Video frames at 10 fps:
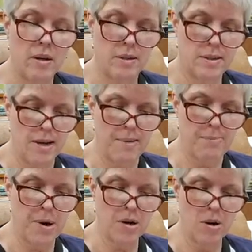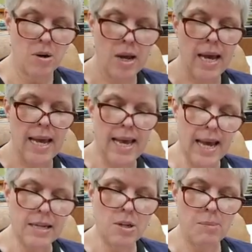snapped Parker. "He
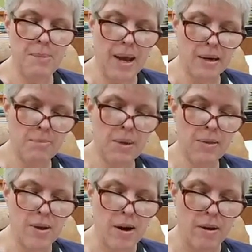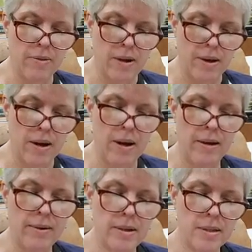had to abandon me there then, huh?
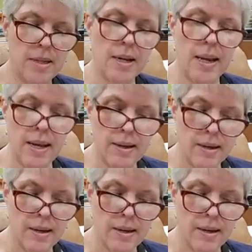Did he?